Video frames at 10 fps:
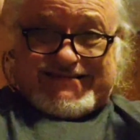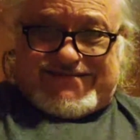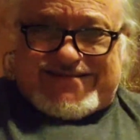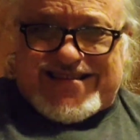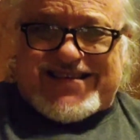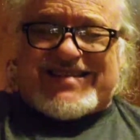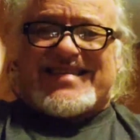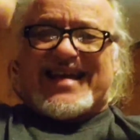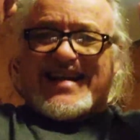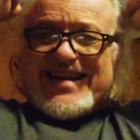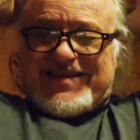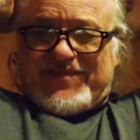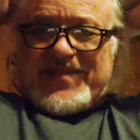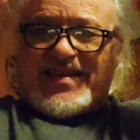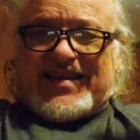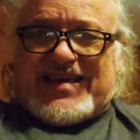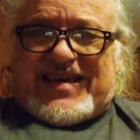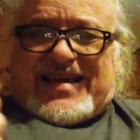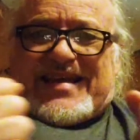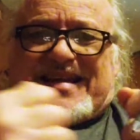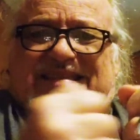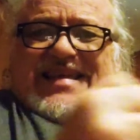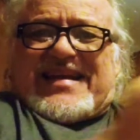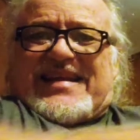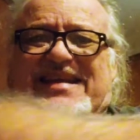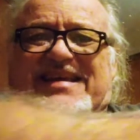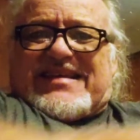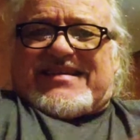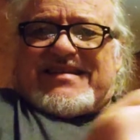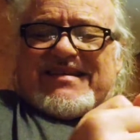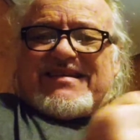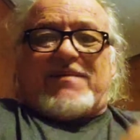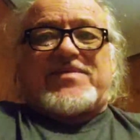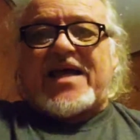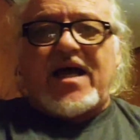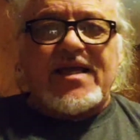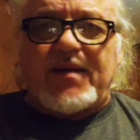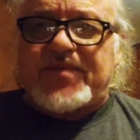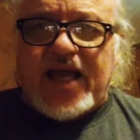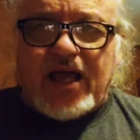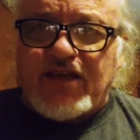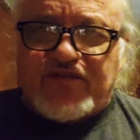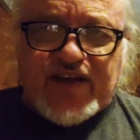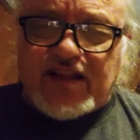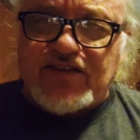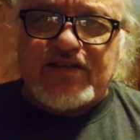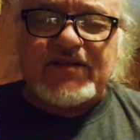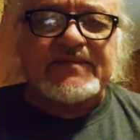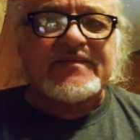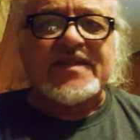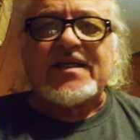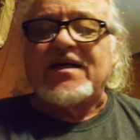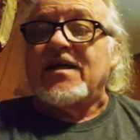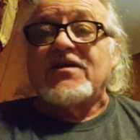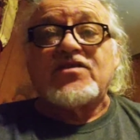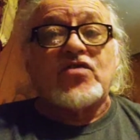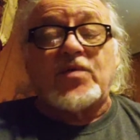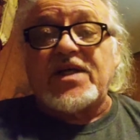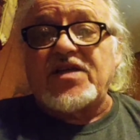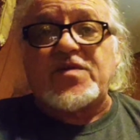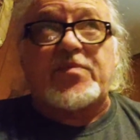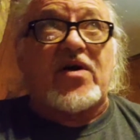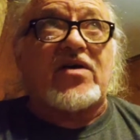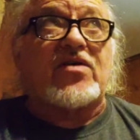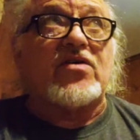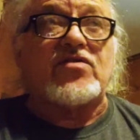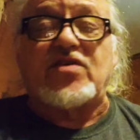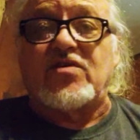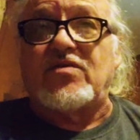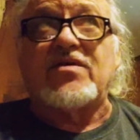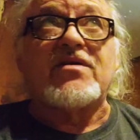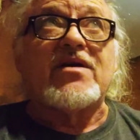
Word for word: Man, 10 of them. And then 10 of these. I'm telling you, fellas. Do an easy bar curl, too.